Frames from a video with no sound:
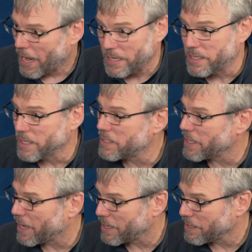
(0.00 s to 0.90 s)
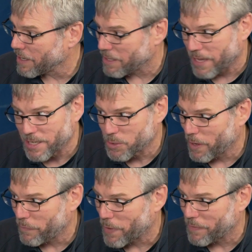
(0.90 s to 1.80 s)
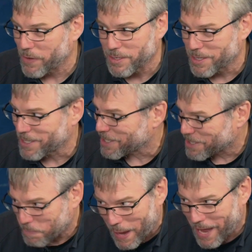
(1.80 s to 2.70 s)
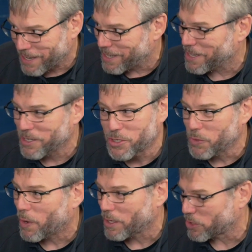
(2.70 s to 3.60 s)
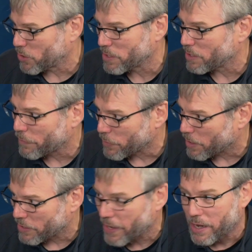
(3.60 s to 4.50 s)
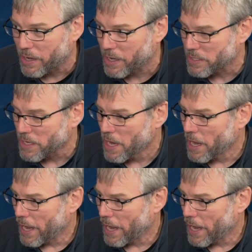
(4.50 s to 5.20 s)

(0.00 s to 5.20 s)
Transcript: And since then, the last 25 years, it's expanded into all sorts of different other areas,